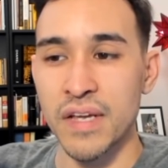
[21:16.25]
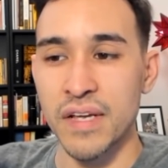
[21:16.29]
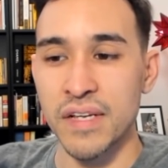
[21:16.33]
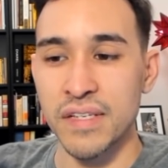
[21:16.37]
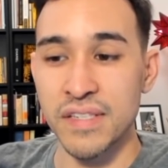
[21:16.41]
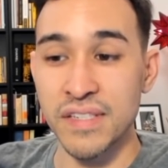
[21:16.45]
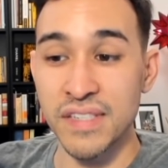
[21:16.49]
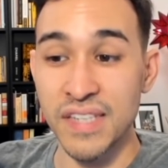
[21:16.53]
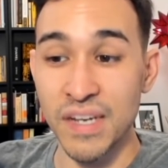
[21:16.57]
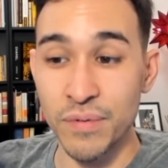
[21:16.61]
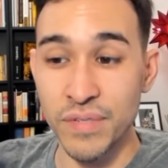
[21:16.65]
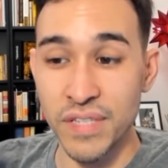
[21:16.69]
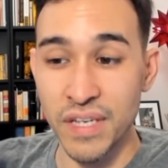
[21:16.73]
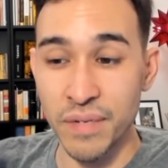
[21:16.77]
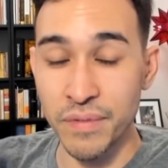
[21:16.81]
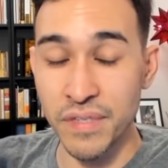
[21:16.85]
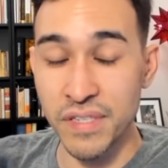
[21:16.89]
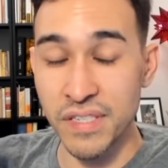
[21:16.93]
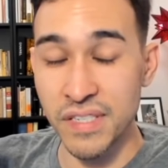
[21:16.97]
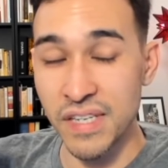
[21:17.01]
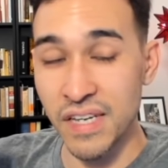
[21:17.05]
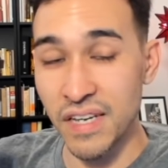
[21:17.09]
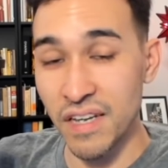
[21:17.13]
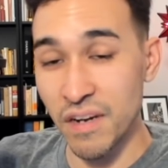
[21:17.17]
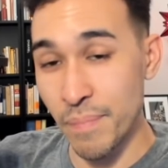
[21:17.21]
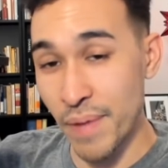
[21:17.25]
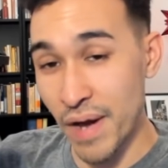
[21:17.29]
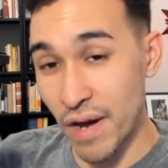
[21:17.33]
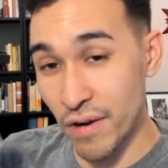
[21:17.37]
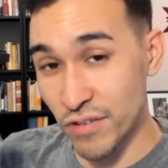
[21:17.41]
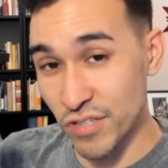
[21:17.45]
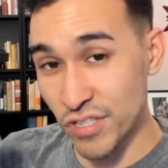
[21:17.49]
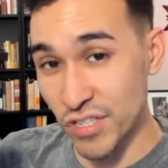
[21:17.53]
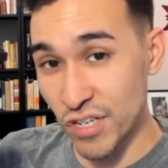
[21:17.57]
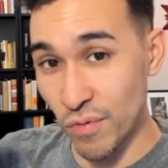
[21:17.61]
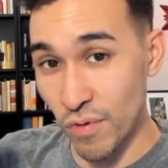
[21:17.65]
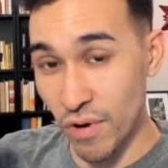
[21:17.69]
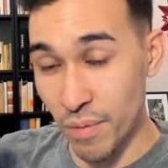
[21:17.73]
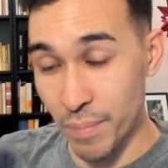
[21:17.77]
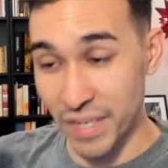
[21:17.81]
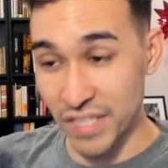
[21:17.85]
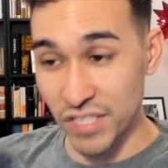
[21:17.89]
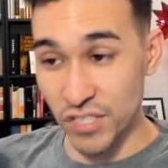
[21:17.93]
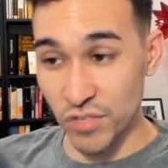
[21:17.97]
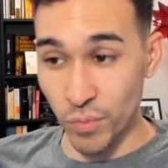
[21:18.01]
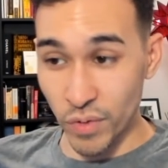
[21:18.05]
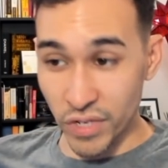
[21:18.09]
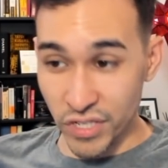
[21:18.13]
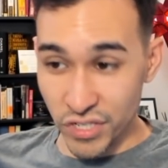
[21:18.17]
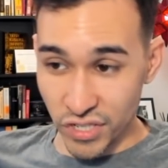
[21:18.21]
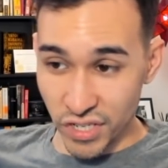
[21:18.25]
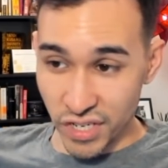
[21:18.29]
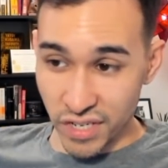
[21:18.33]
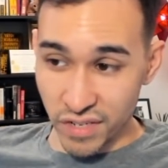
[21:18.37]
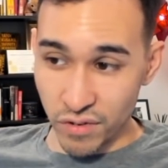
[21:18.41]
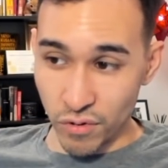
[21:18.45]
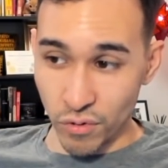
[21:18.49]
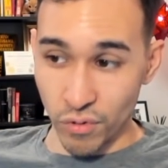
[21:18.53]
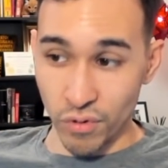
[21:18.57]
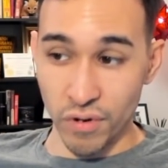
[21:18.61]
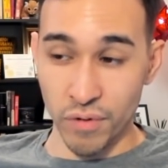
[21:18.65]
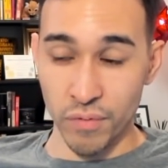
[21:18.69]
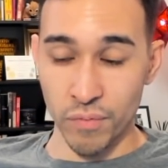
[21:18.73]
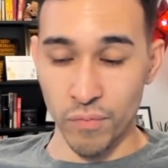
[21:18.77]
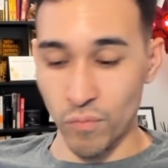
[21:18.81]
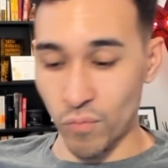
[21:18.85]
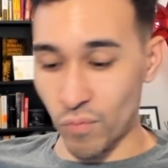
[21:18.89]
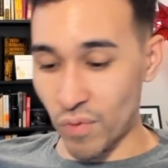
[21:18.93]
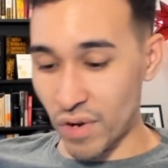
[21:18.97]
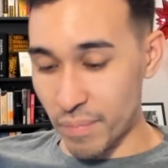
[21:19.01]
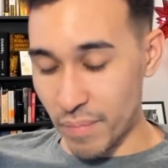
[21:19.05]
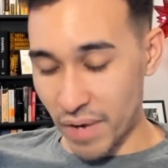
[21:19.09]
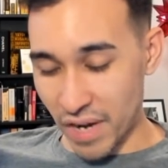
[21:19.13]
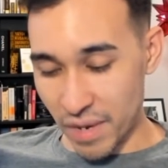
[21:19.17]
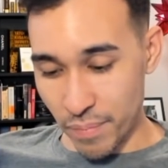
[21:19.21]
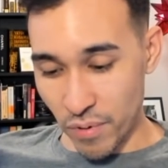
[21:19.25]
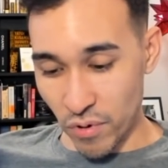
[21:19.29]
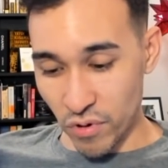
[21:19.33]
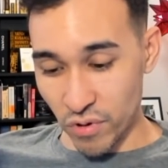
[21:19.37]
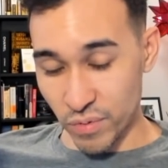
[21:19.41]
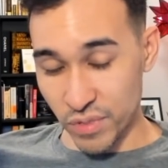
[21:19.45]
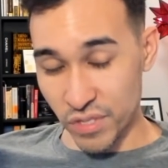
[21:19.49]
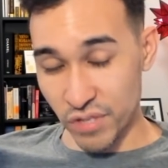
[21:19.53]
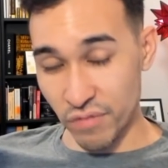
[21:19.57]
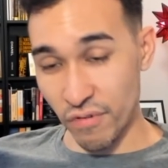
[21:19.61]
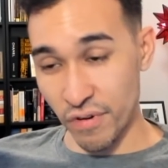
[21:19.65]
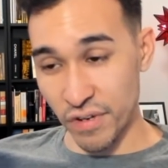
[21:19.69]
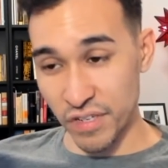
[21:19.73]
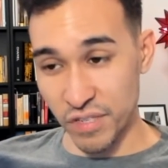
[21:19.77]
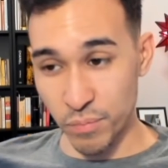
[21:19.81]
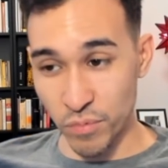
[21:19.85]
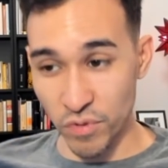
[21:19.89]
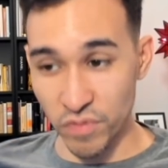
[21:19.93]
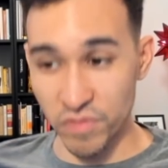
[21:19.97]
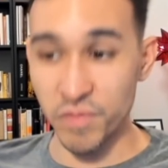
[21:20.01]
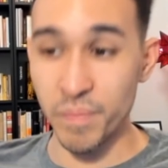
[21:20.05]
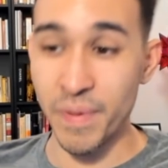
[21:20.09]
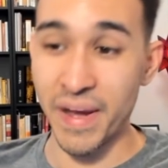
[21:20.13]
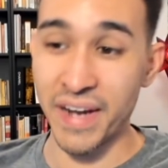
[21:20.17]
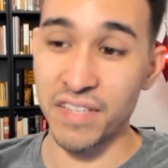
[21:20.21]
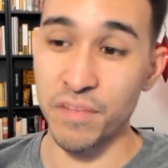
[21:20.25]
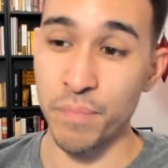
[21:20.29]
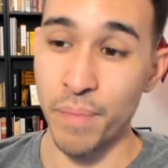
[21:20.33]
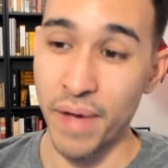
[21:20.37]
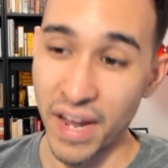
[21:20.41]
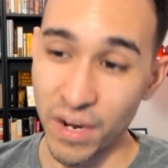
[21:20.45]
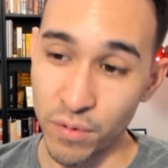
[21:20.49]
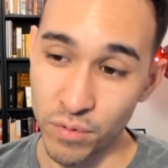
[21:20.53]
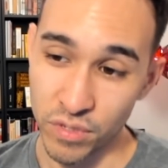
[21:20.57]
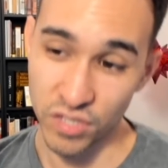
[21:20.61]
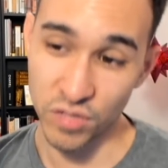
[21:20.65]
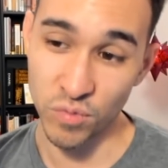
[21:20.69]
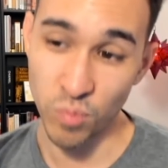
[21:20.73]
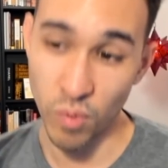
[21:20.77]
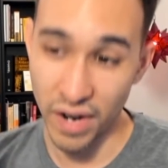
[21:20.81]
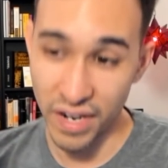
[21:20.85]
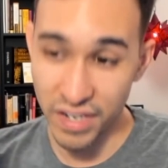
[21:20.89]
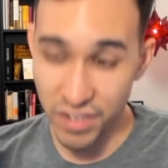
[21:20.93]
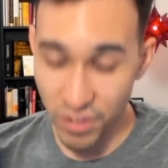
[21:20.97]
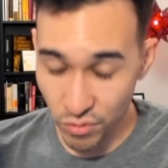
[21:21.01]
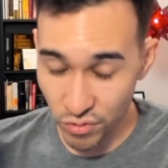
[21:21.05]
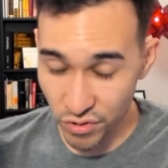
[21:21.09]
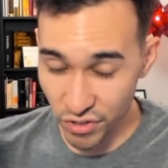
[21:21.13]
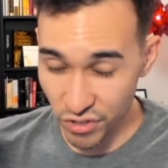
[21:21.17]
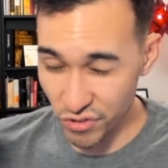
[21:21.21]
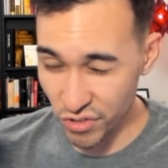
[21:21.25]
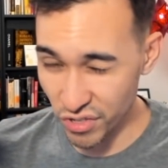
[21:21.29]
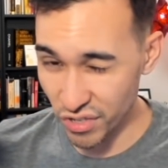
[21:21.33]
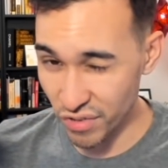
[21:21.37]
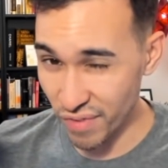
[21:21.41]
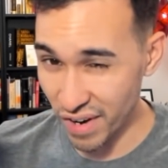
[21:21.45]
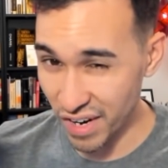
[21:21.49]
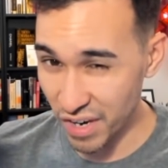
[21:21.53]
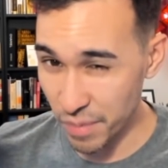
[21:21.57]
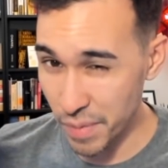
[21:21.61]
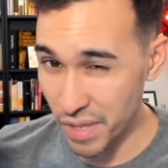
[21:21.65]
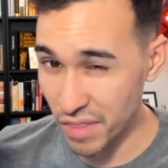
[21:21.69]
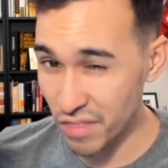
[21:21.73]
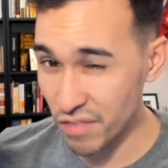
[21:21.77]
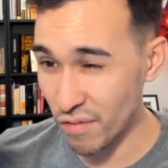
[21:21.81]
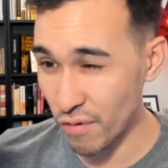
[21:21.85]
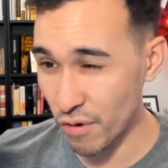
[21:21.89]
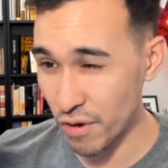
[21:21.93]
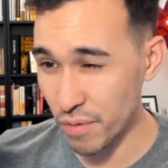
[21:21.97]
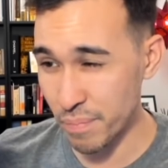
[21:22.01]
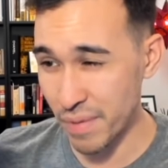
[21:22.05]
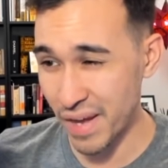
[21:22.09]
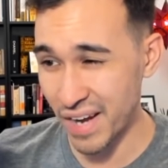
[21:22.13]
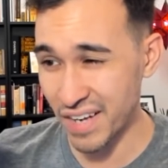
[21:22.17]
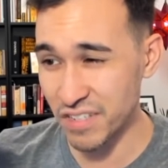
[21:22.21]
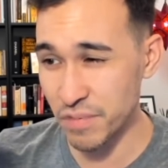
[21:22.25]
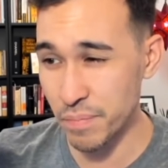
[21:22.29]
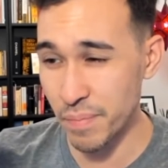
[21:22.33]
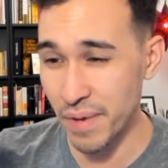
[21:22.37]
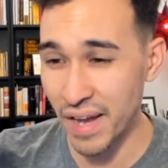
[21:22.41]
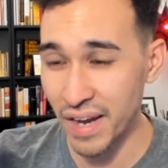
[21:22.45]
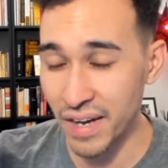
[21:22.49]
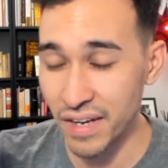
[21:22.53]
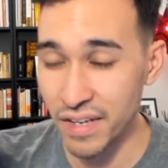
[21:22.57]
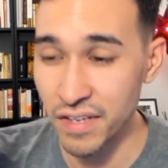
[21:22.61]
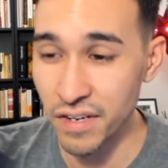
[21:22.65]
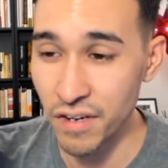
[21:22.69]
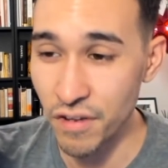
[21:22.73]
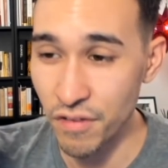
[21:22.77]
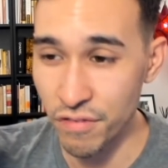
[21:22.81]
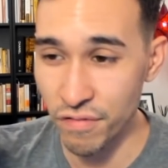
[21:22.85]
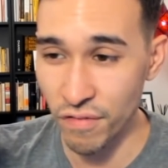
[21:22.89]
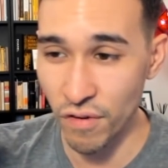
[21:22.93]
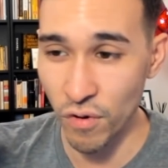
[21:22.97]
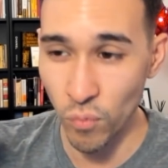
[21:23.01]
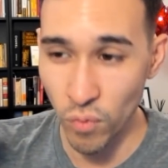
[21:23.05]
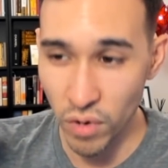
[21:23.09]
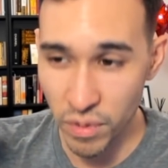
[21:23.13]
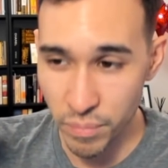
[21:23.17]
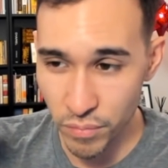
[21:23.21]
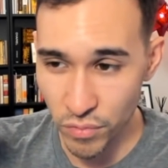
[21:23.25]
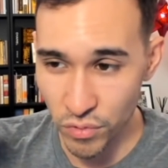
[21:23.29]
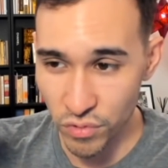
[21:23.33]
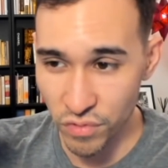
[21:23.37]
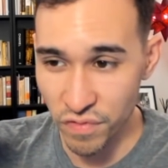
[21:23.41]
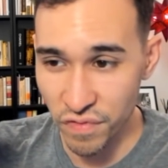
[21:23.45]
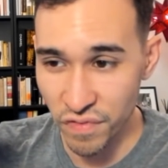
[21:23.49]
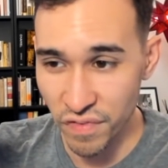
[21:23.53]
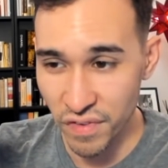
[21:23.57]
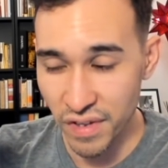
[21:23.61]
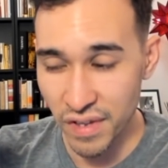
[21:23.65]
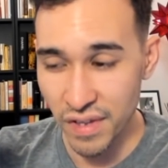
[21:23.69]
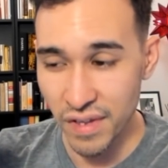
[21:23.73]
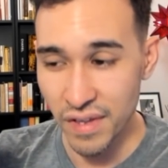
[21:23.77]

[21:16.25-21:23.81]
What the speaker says: Since I was able to sneak in a Powder Snow on my switch in, or when my opponent was throwing his moves back-to-back, which is why I don't usually recommend throwing back-to-back, throw 1 move